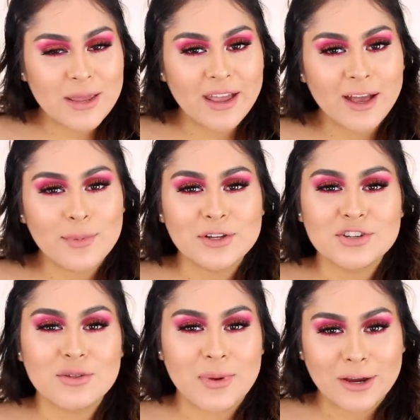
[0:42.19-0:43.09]
makeup
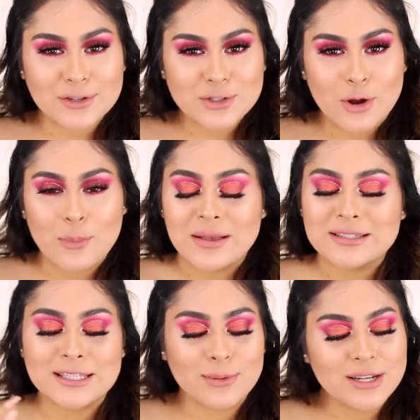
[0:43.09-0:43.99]
under the microscope
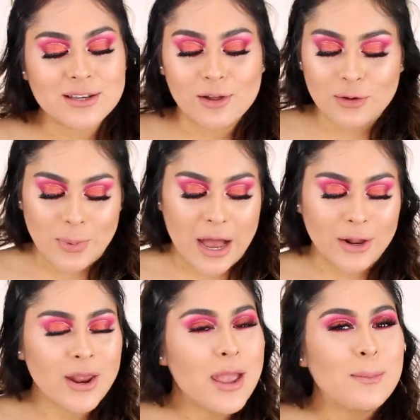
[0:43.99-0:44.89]
and see what it's all
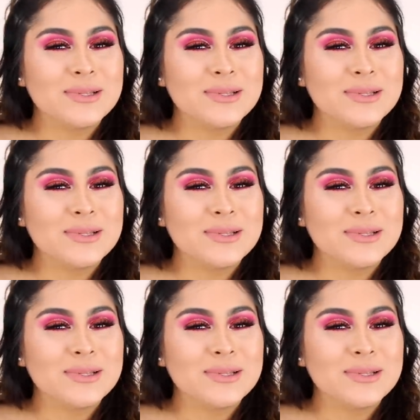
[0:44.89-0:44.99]
about.